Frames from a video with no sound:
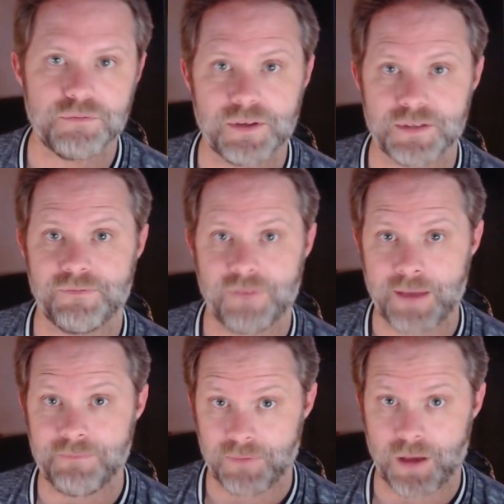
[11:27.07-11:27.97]
Because if
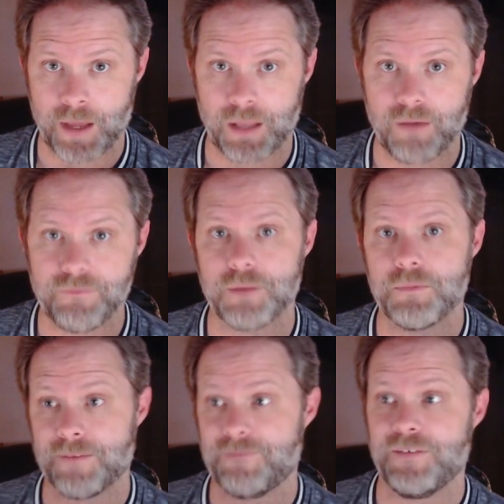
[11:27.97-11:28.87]
I I love them,
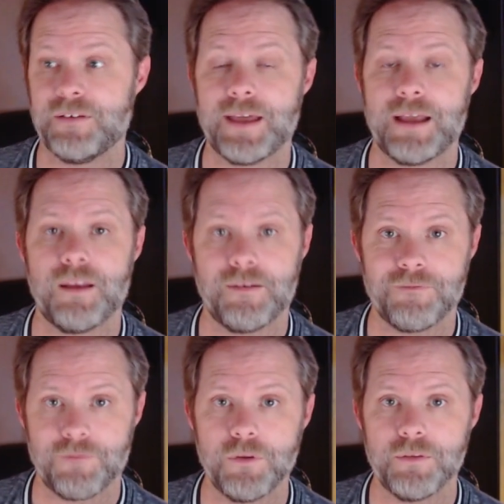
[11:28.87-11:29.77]
I feel that love
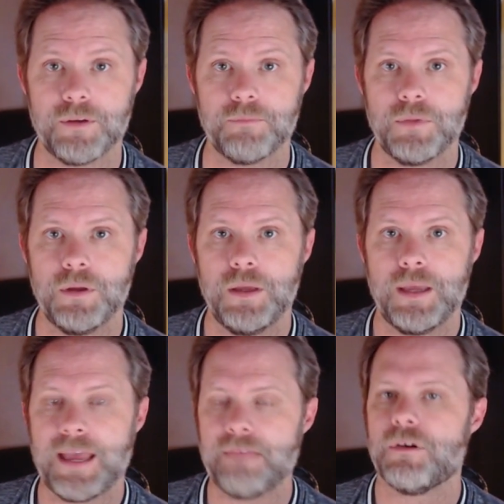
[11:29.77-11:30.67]
for them
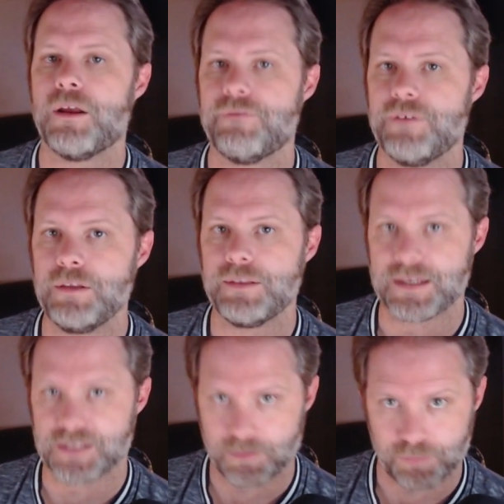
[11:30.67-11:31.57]
and they're not feeling
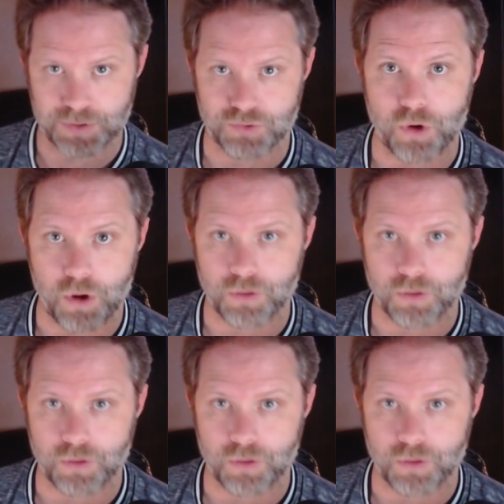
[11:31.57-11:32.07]
that something's wrong.